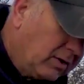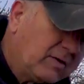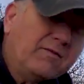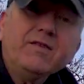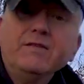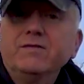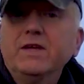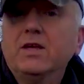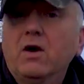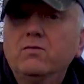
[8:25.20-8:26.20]
to
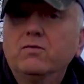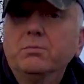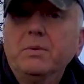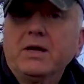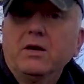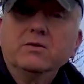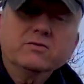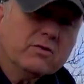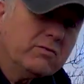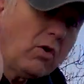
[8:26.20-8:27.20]
1500 megahertz.
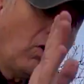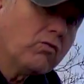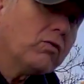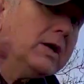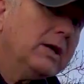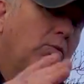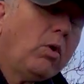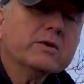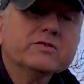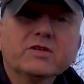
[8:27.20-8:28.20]
So you've got a really
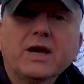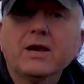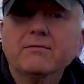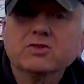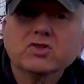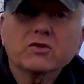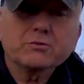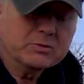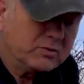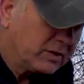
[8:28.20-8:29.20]
wide scale of
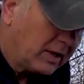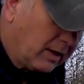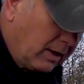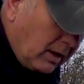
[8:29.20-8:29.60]
adjustments there.